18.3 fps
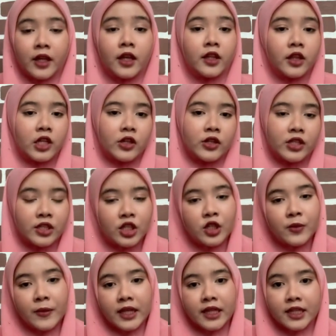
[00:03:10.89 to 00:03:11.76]
The research
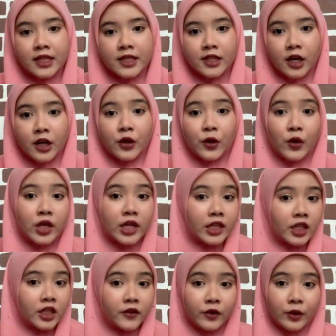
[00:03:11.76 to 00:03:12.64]
methods are
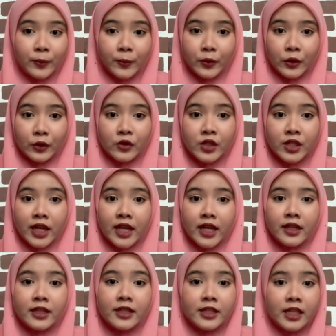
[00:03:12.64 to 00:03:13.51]
qualitative approach and
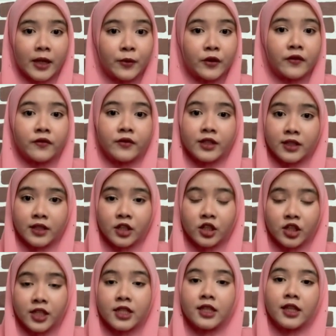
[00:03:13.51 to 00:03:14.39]
the type of research
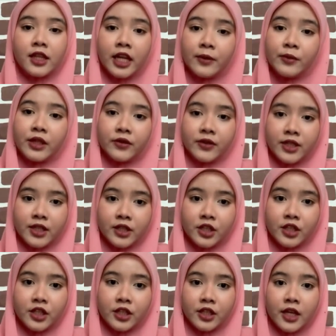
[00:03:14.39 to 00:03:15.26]
is library
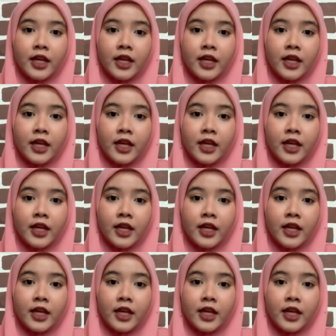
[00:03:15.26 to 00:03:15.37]
research.